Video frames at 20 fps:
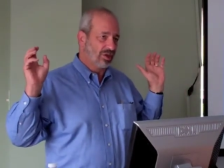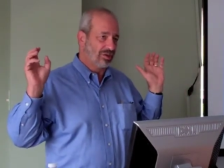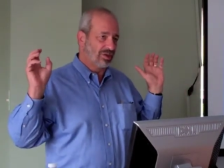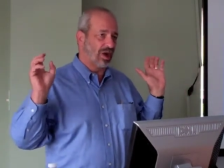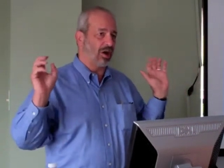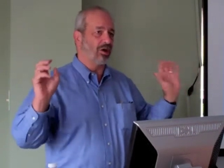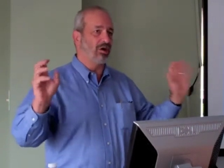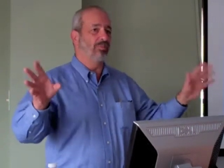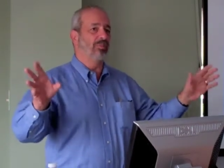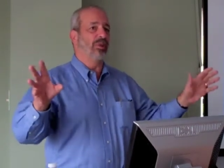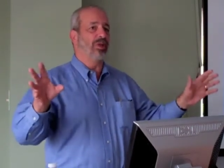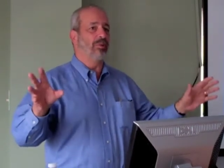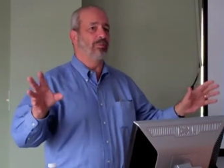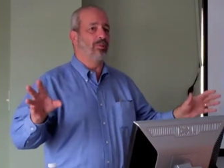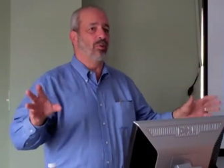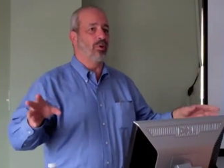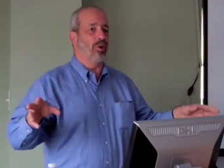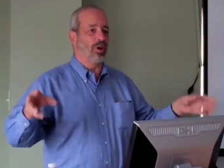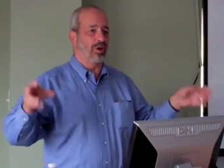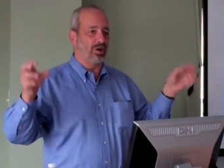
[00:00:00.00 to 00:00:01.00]
terribly
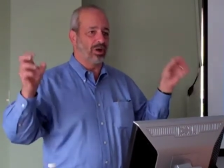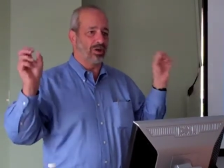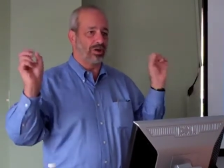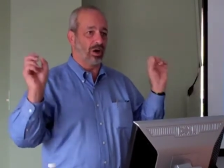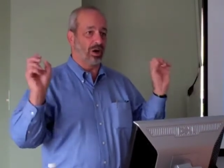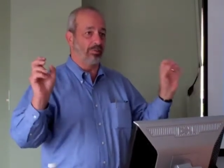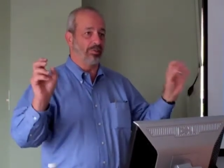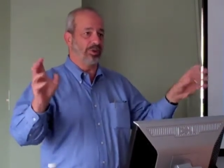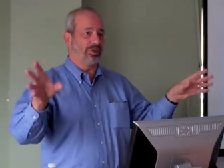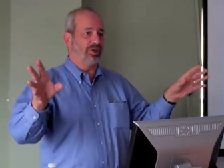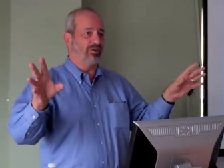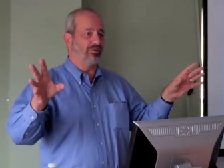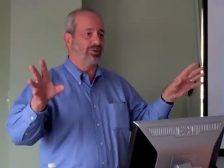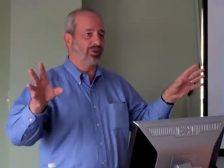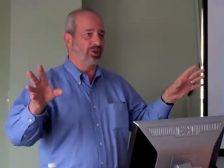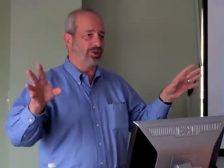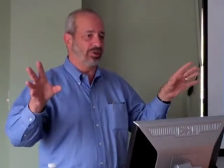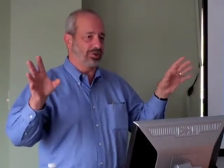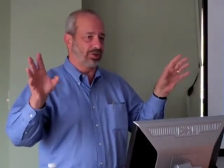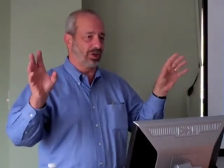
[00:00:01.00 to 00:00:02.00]
important and terribly
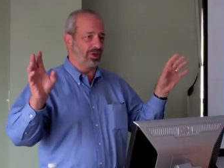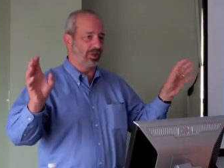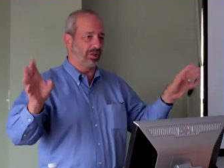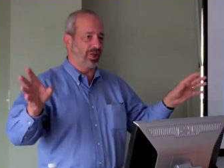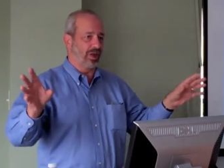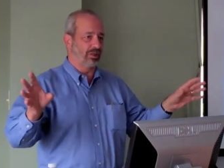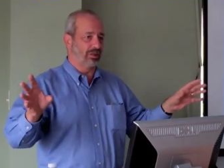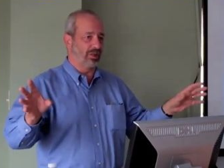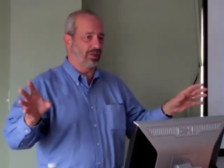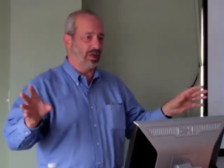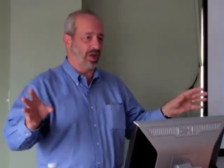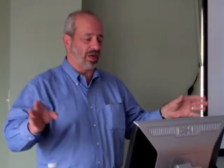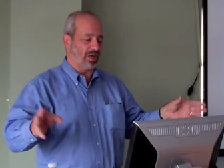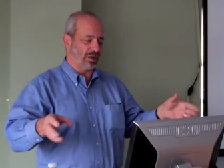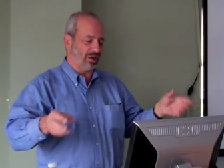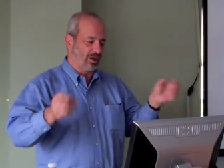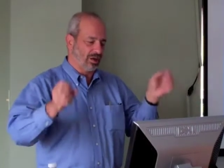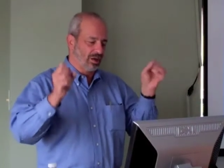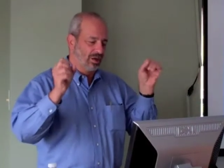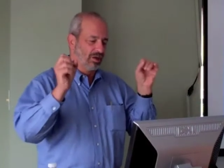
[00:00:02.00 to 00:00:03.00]
difficult to collect the
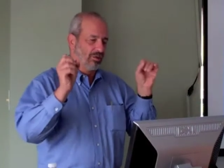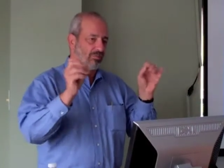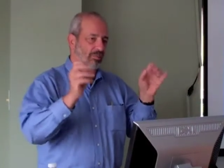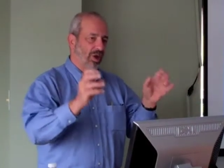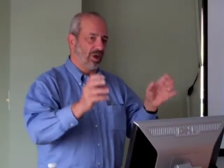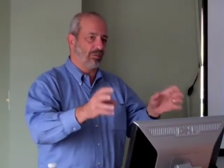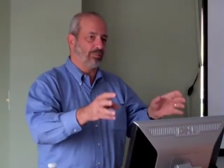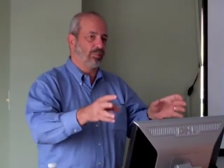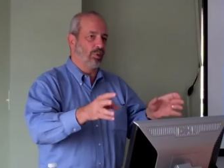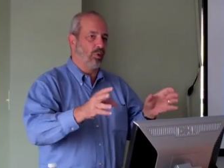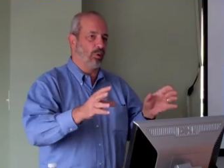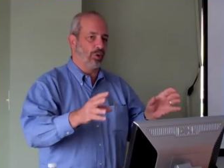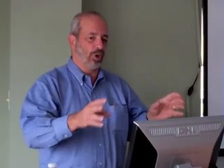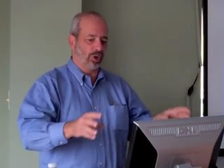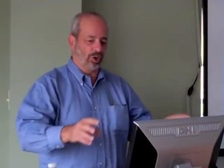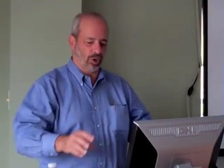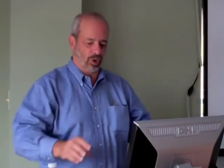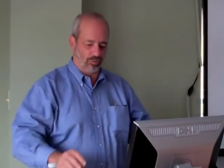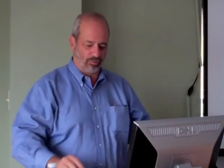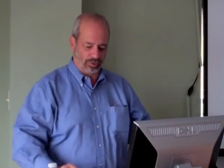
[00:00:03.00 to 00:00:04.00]
data, but
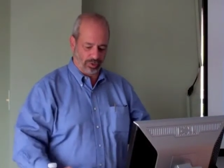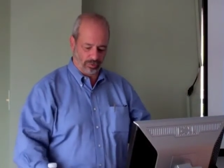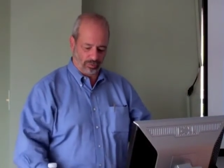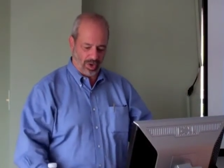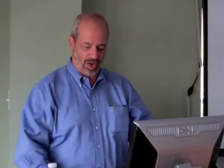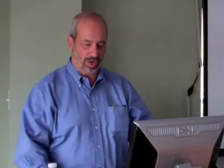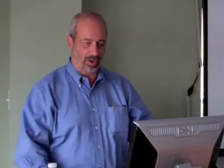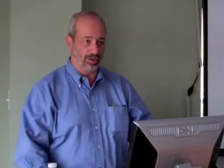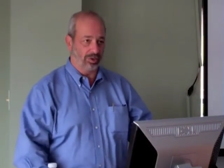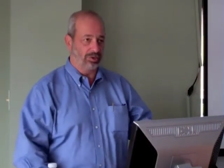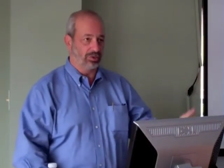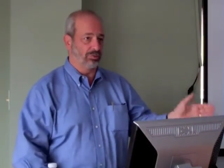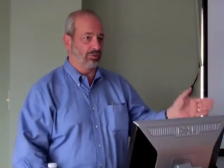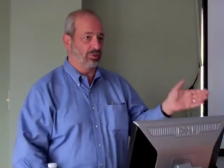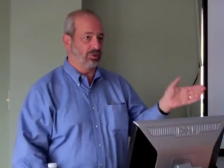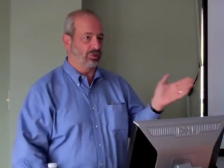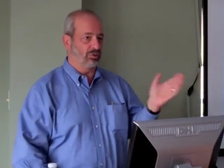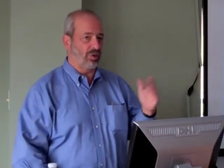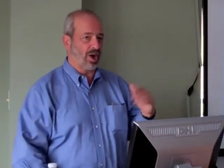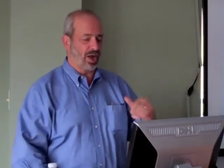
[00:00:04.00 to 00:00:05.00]
poring over the records to
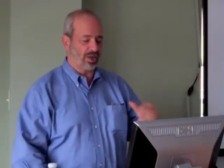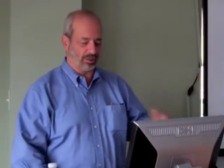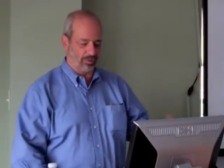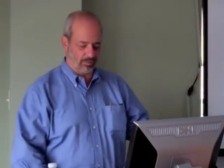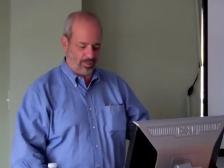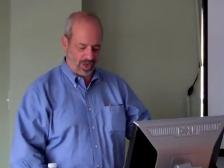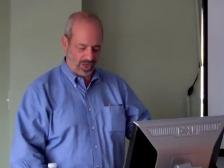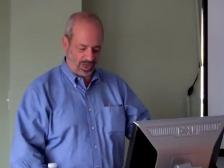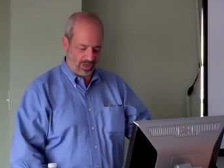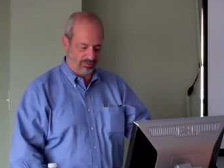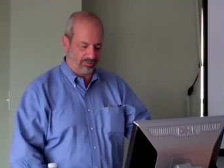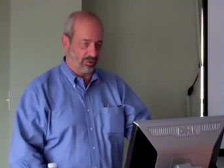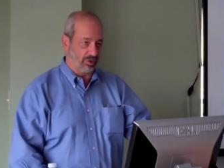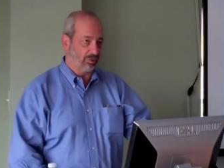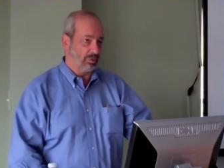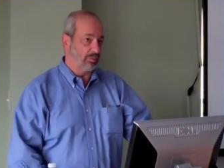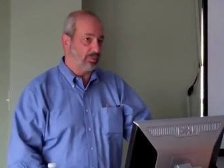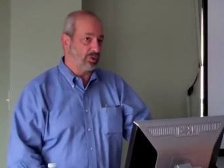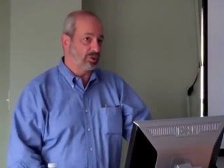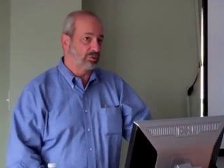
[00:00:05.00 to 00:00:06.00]
extract the meaning
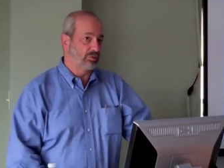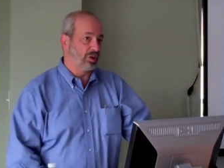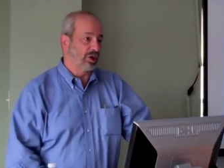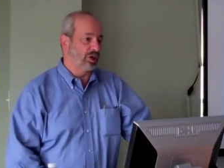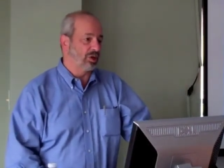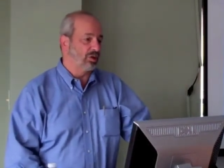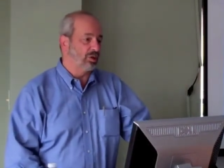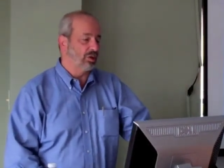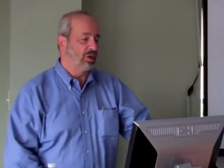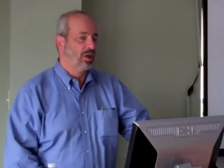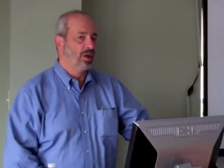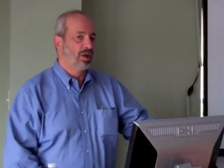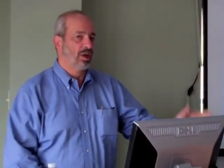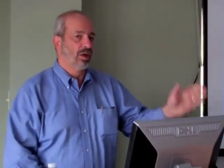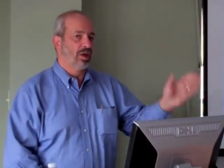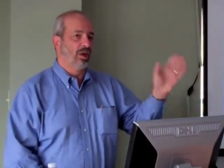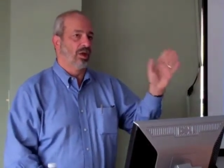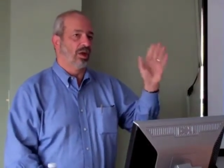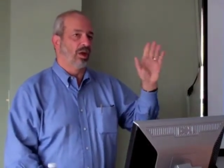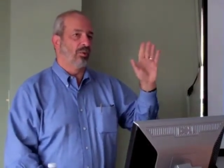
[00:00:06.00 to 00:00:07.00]
from them is critical.
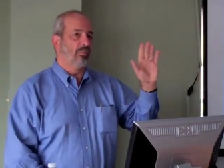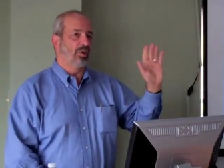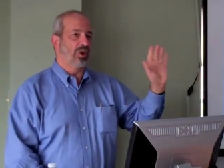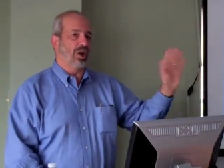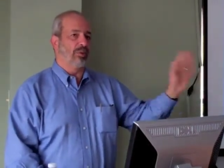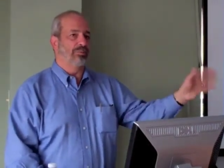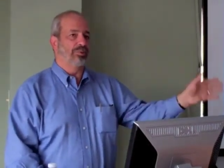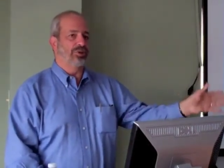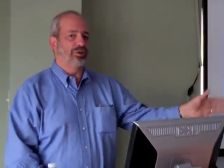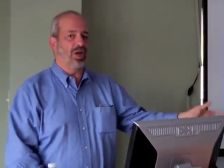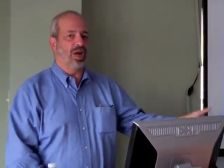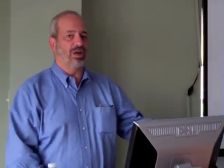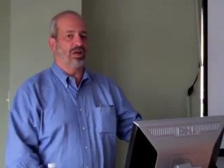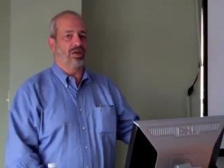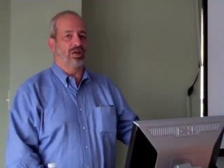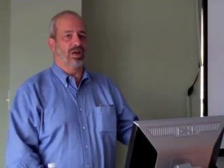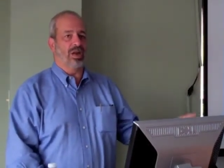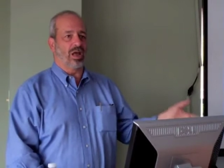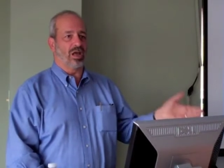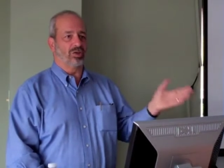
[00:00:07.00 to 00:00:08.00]
what I'm
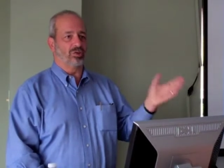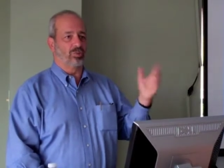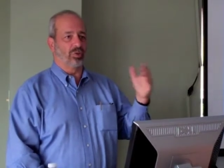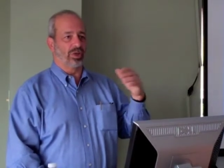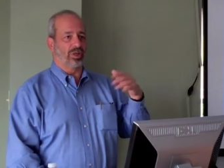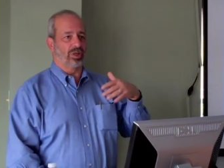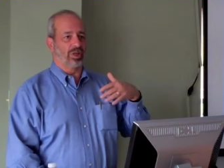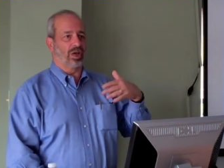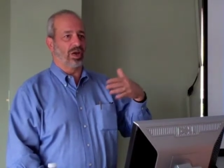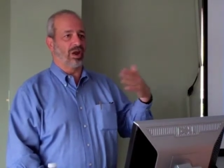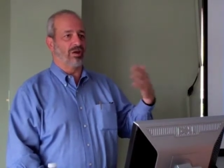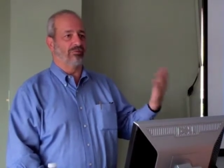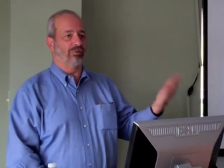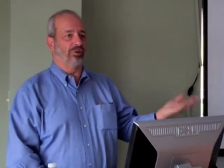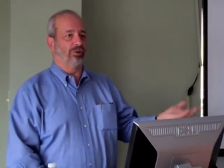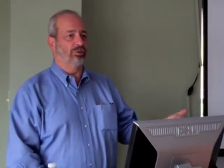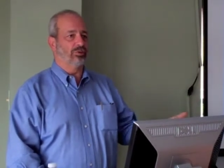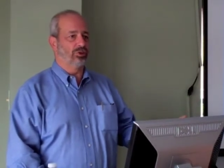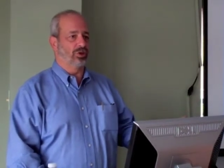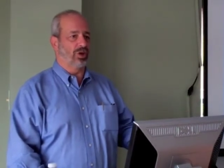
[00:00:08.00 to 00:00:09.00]
presenting today is really an
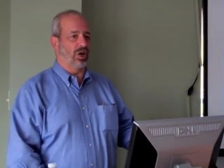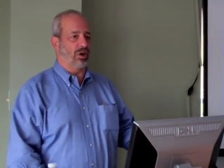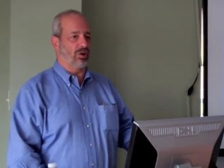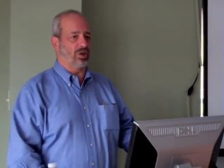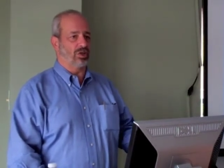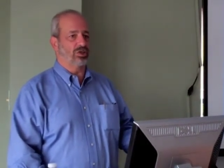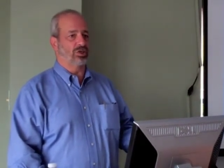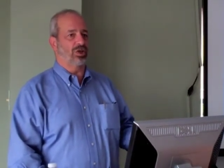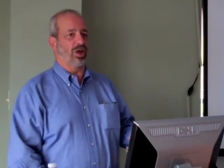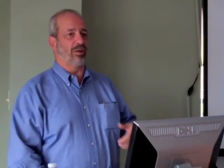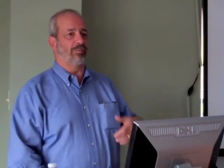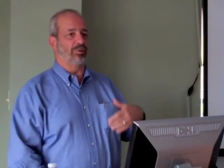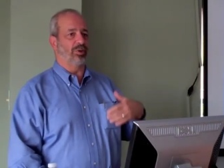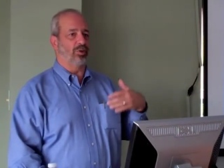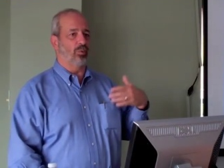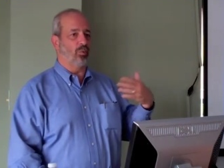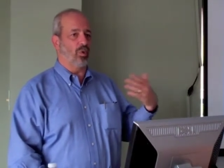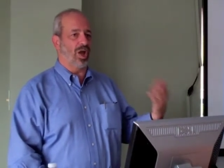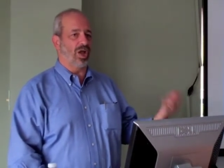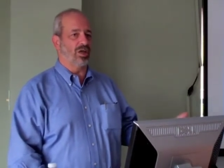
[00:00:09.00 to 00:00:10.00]
evolutionary step
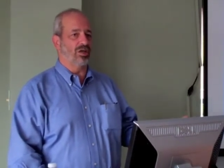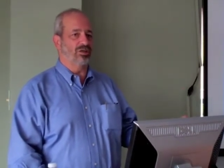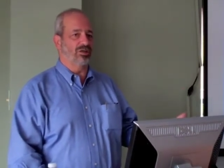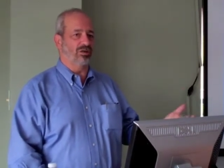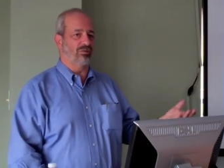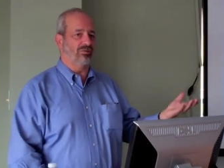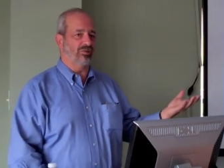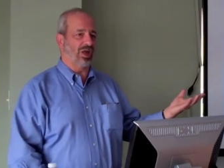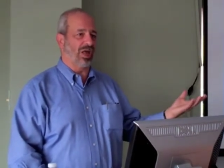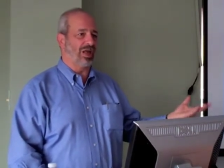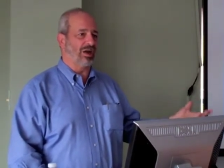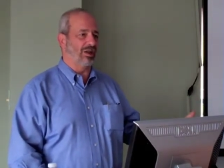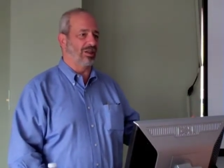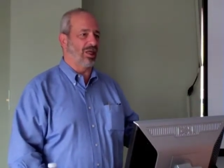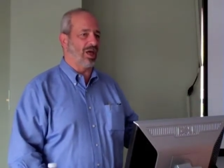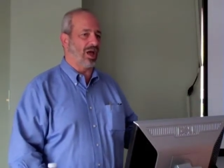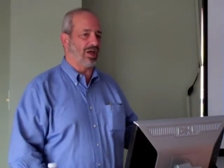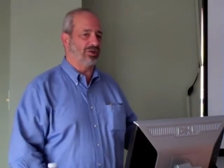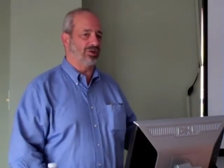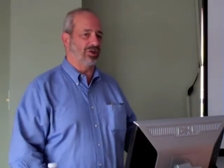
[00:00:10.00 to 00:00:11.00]
in ways of
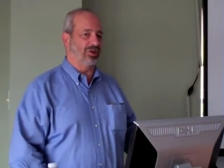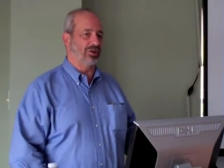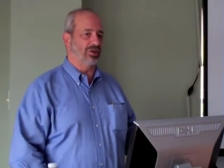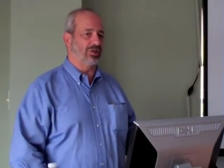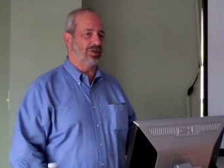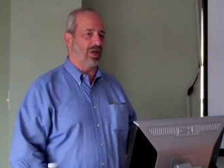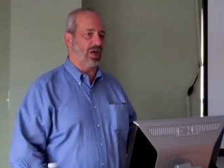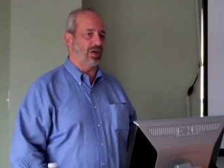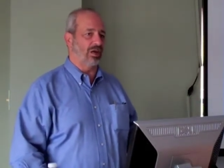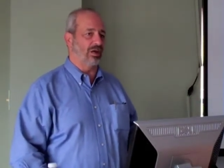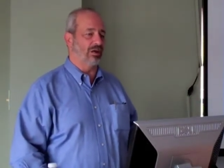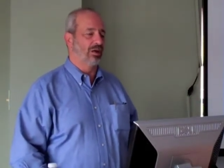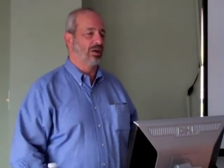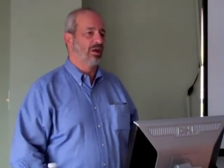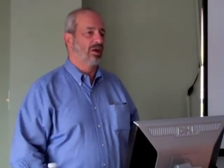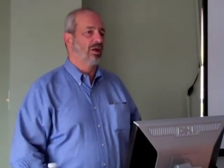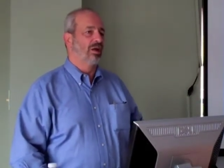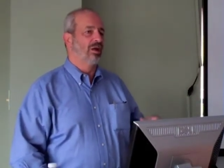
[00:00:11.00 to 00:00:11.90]
analyzing the data